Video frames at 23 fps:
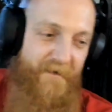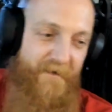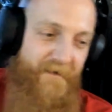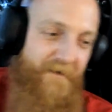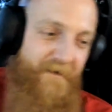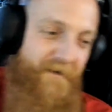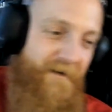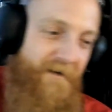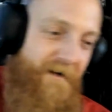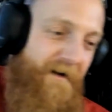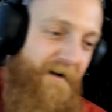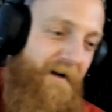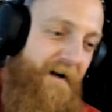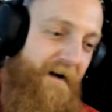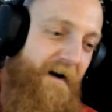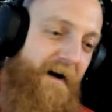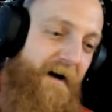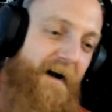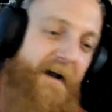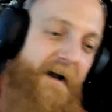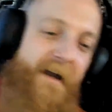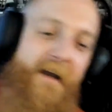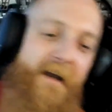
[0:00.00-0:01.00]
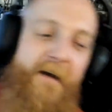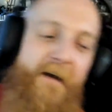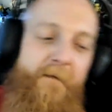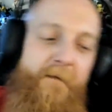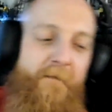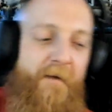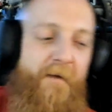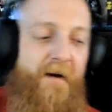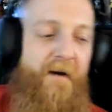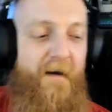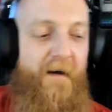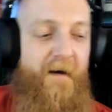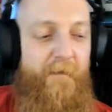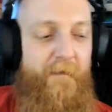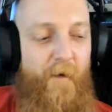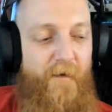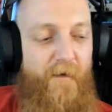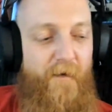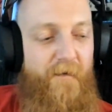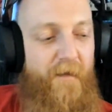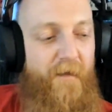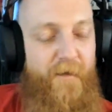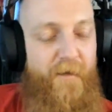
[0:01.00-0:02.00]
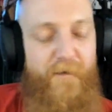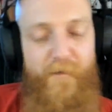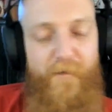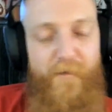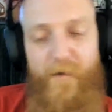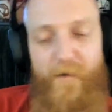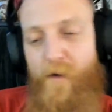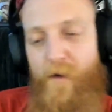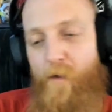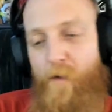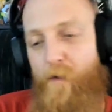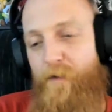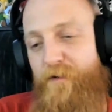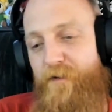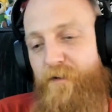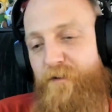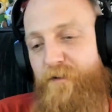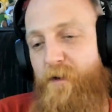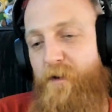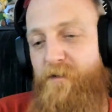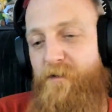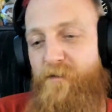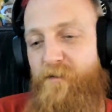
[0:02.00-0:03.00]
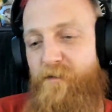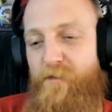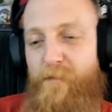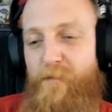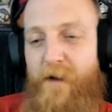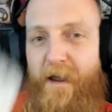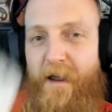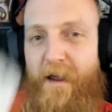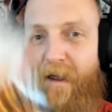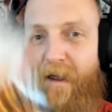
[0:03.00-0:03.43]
I am about 3/4 of the way through my